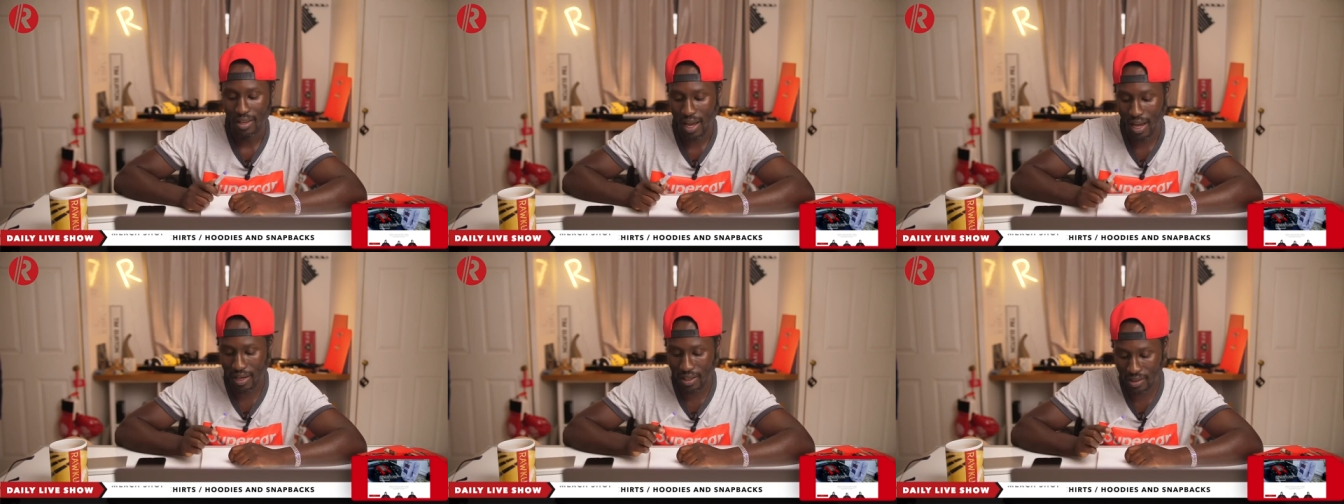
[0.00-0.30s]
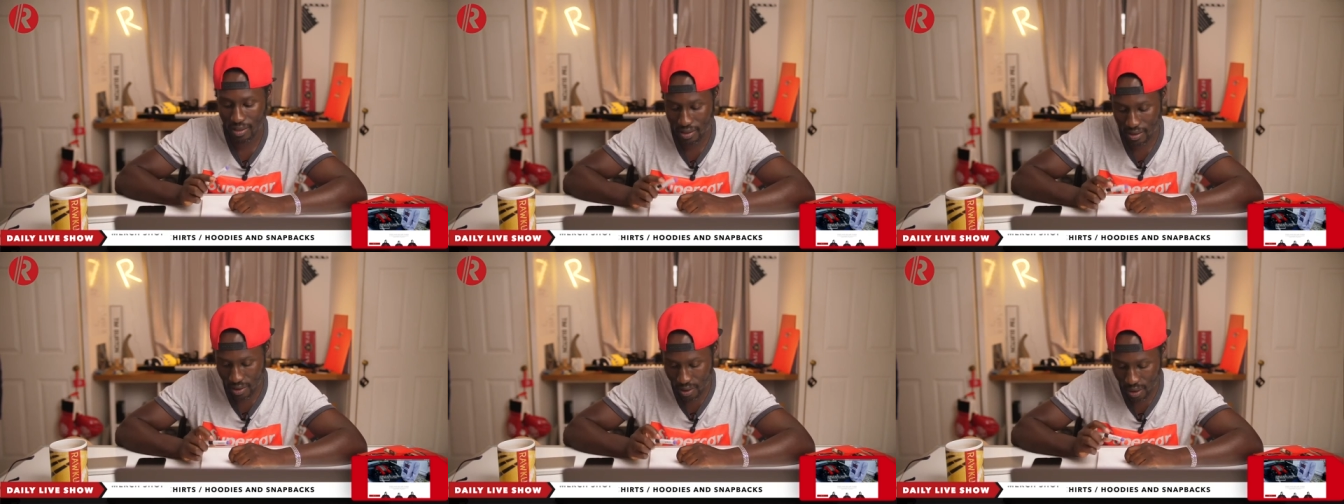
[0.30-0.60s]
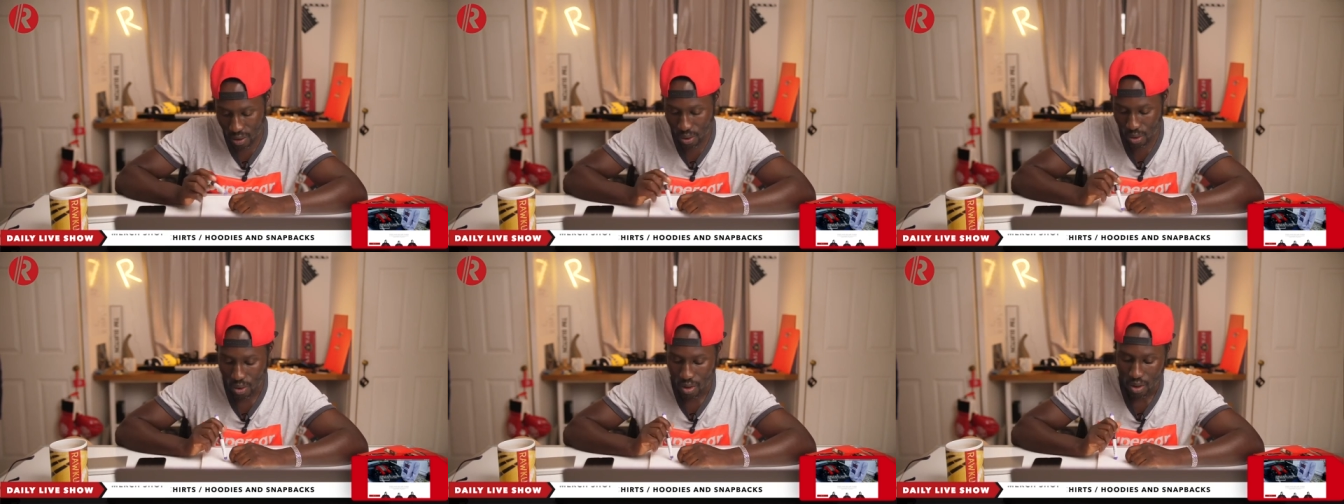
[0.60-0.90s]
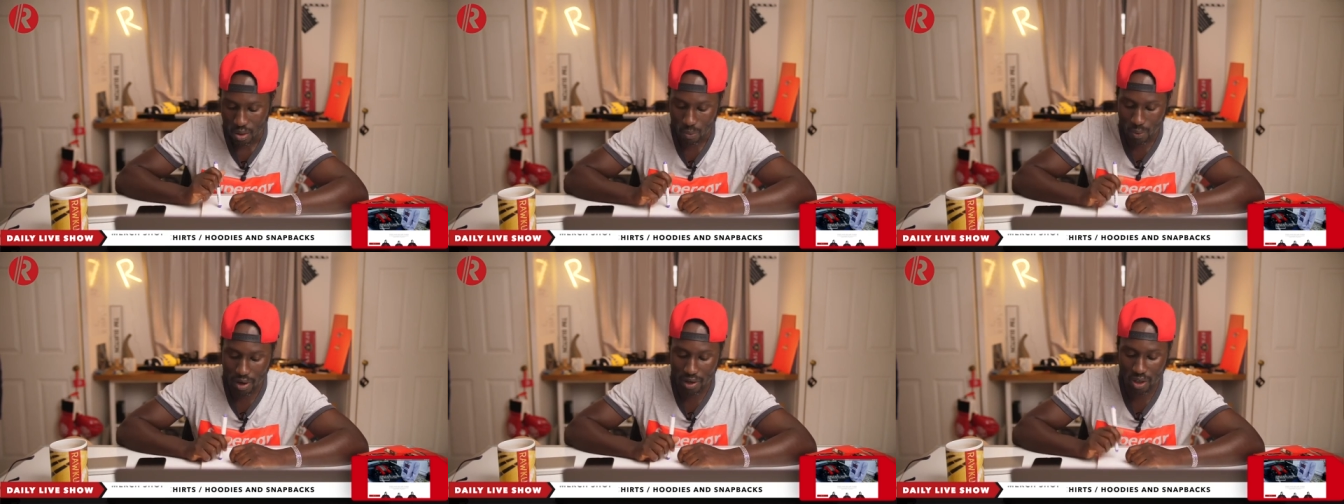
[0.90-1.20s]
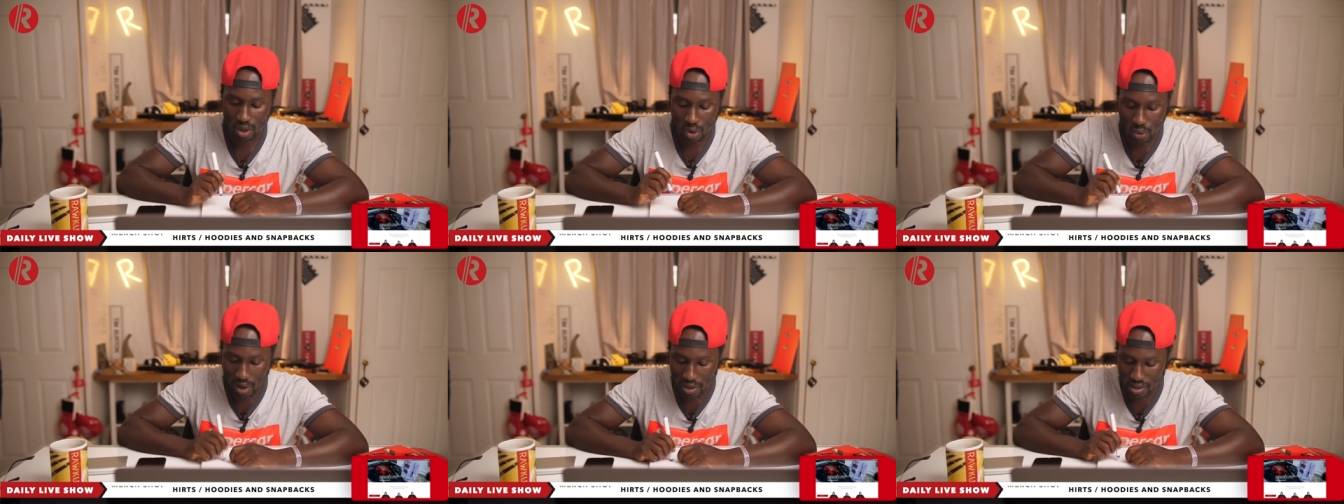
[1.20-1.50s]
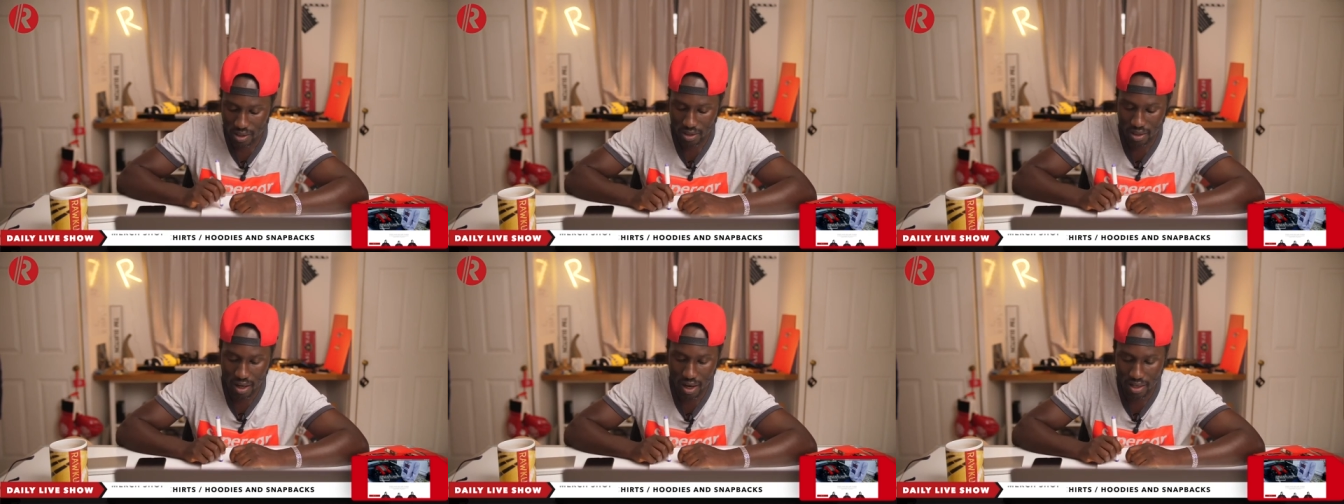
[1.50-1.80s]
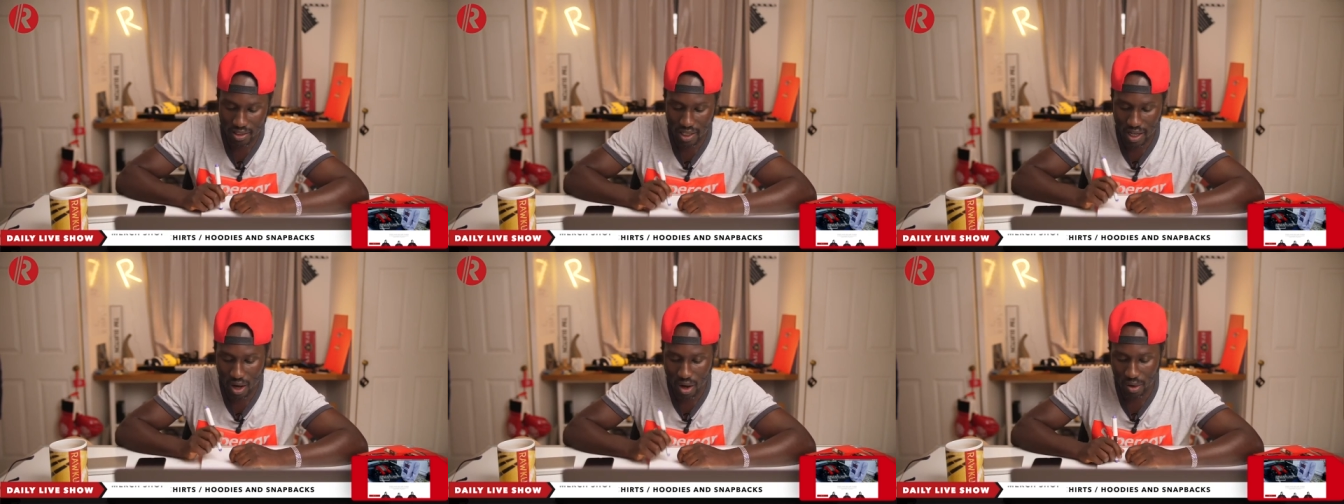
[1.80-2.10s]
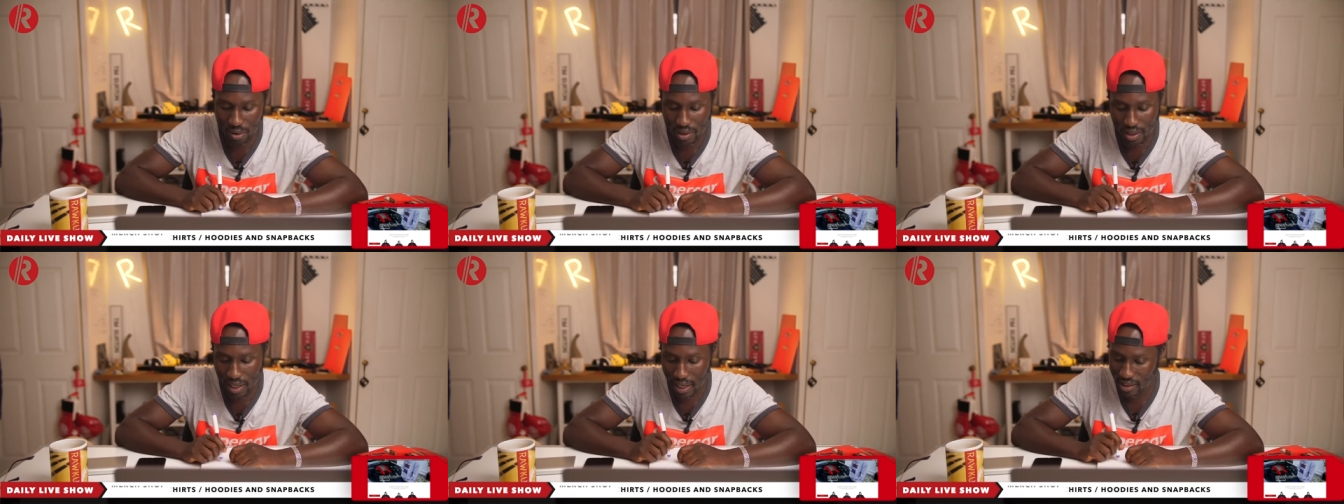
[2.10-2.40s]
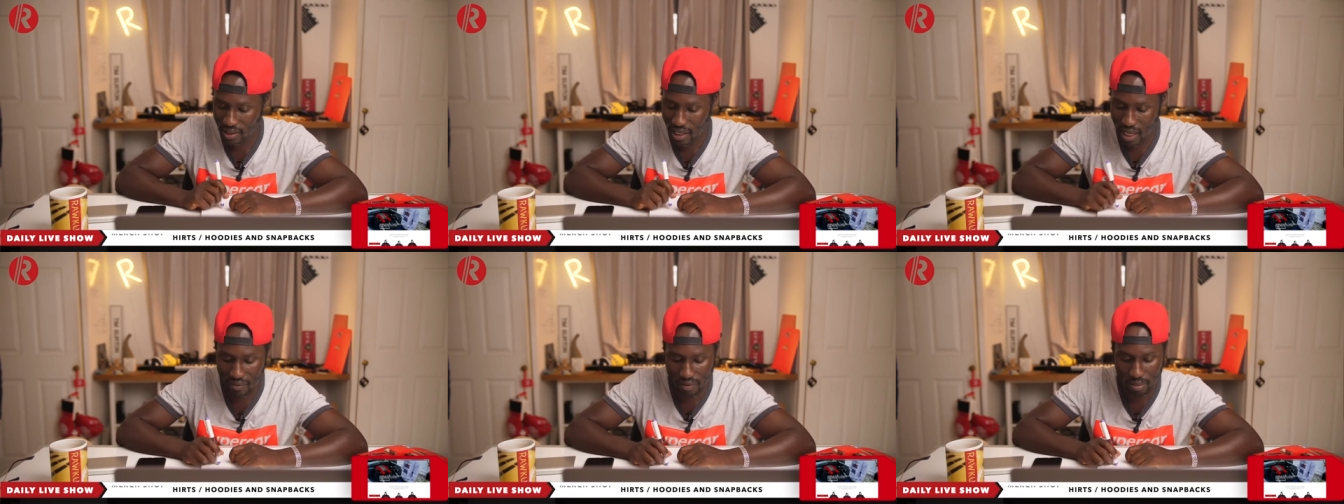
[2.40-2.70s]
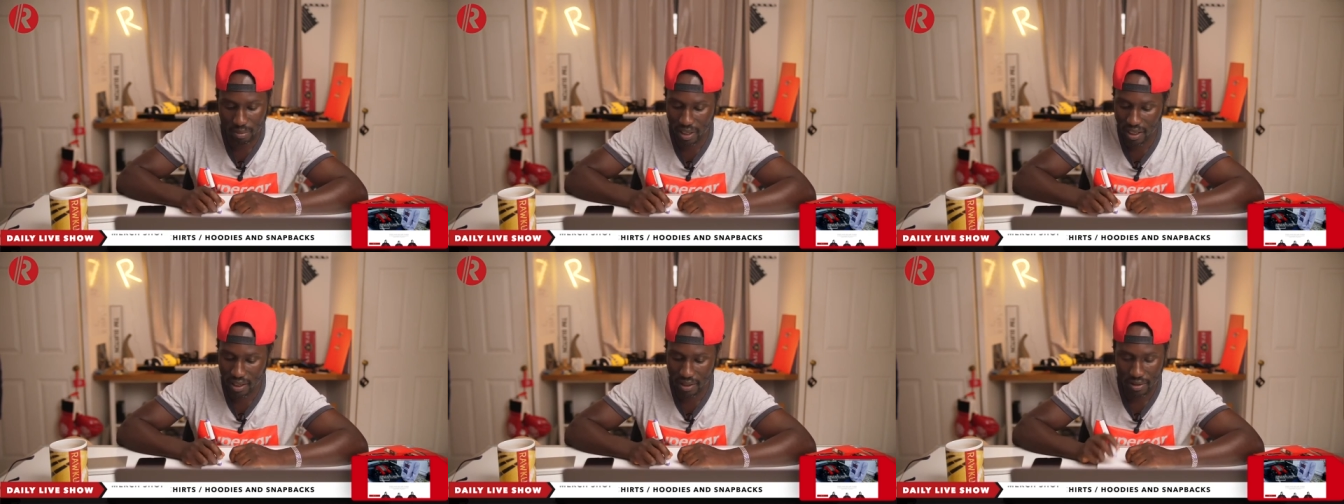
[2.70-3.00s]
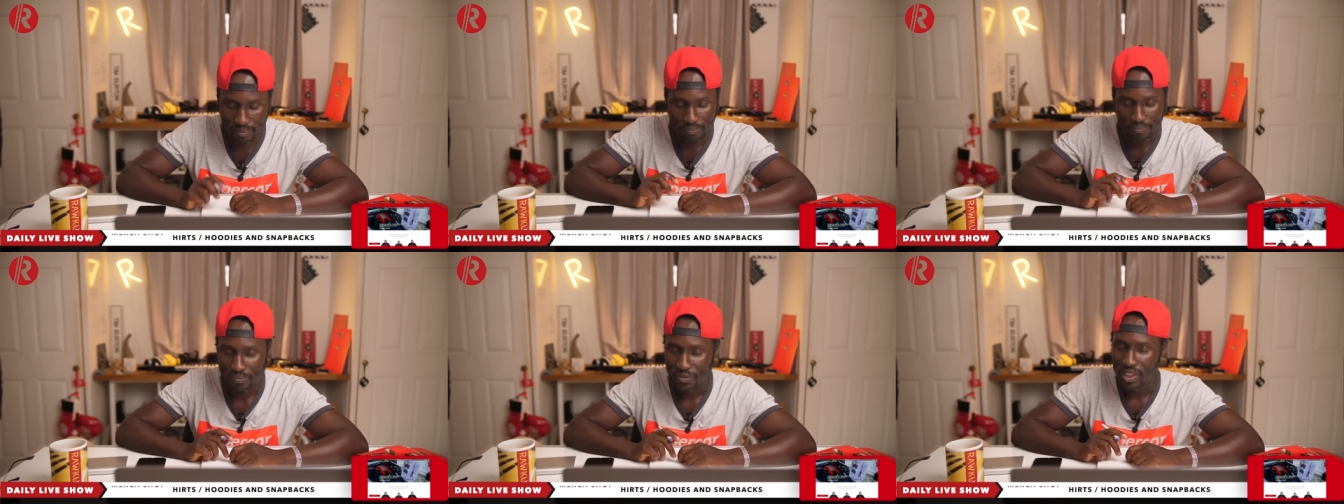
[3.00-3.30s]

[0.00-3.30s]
And it's still one of the craziest cars that Honda has ever made.